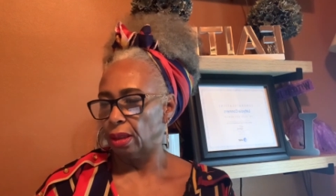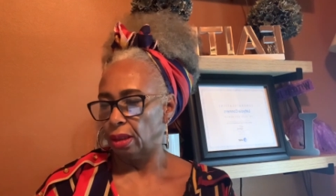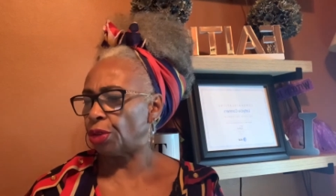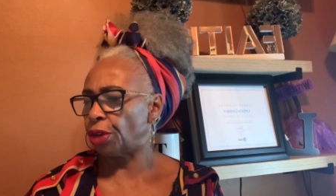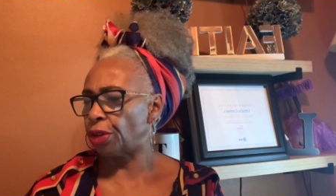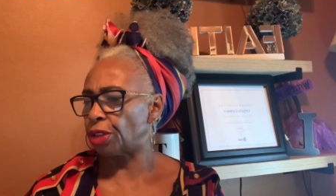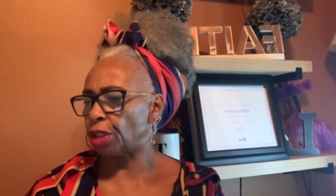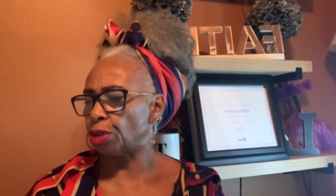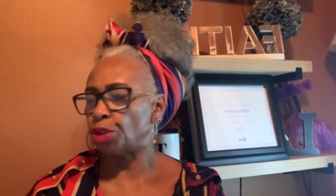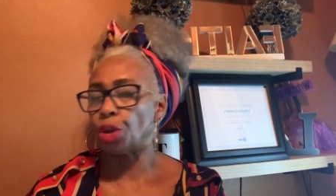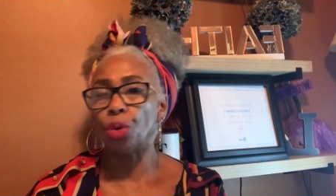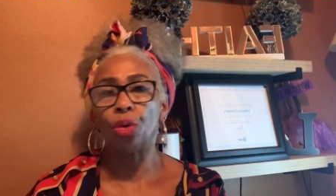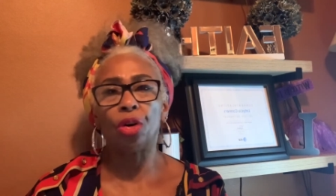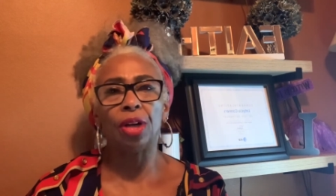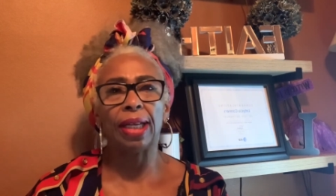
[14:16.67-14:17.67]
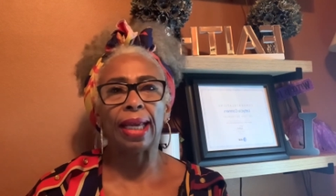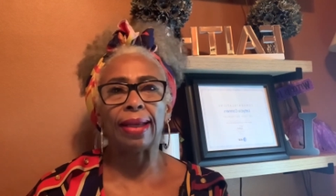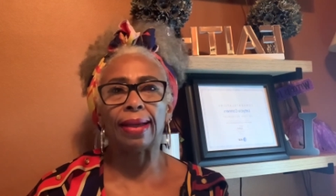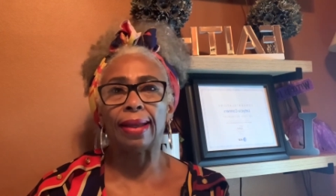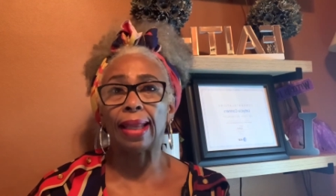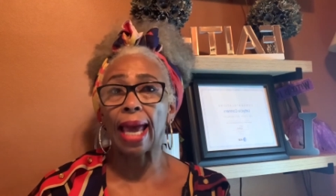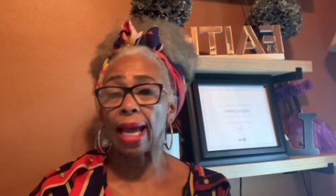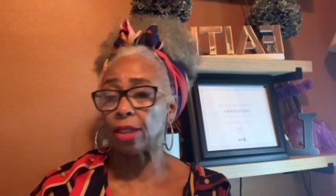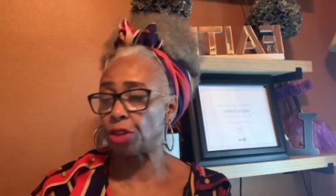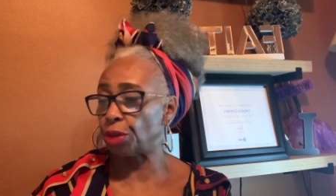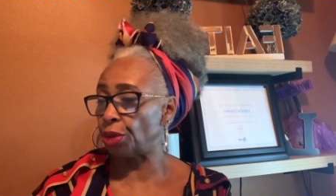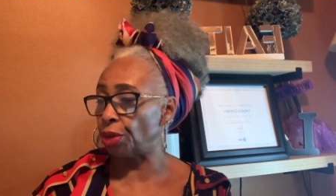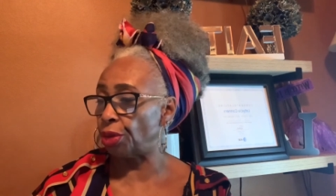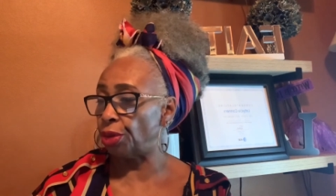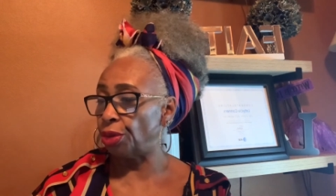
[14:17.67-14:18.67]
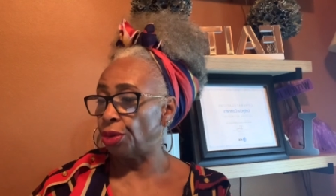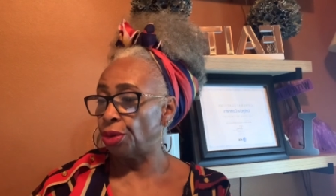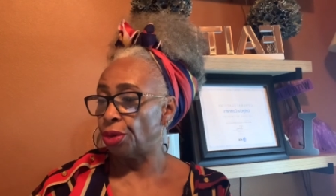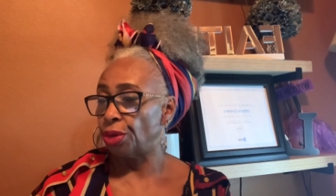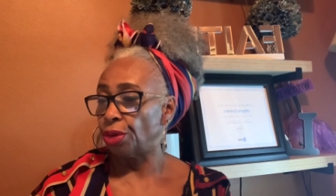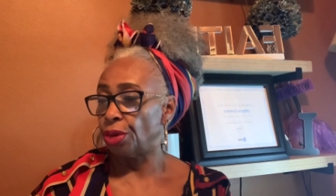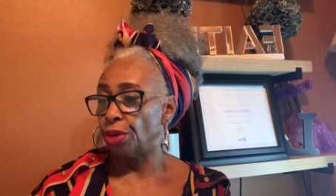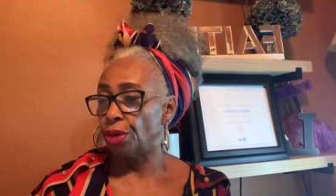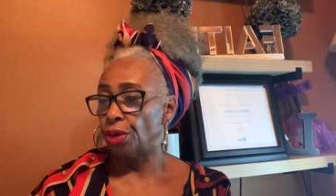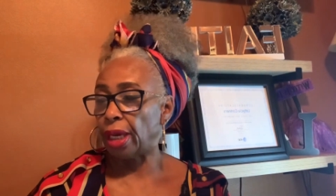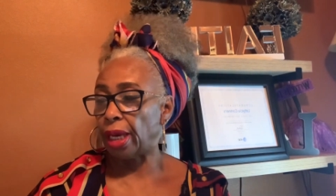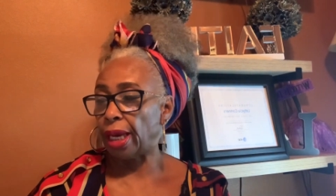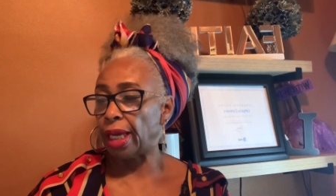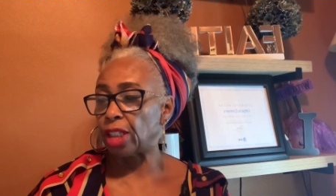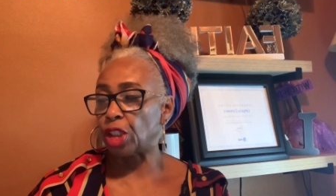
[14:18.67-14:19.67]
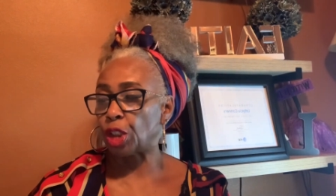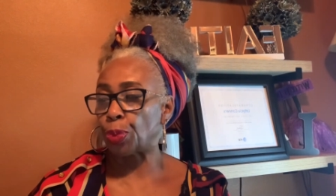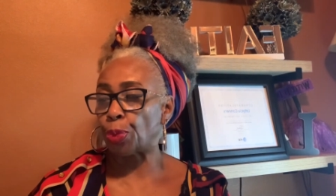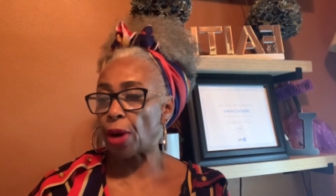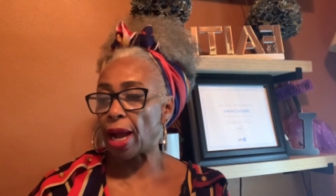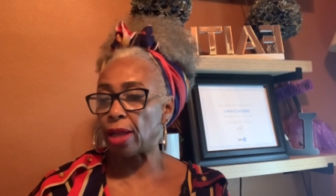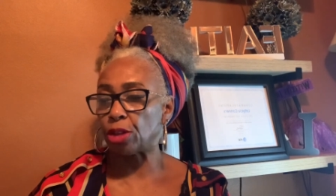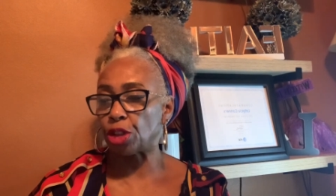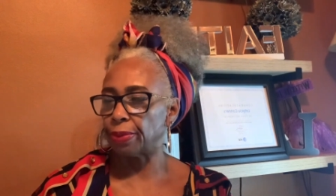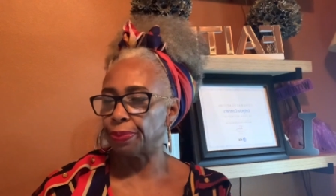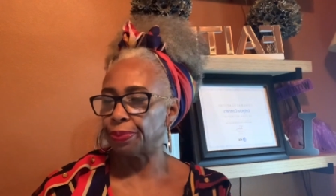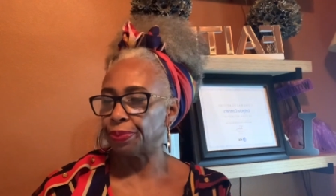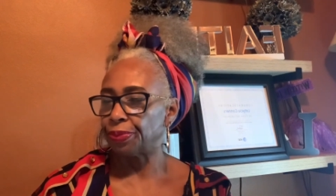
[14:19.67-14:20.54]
There's a Torn and Glasser at Sprouts.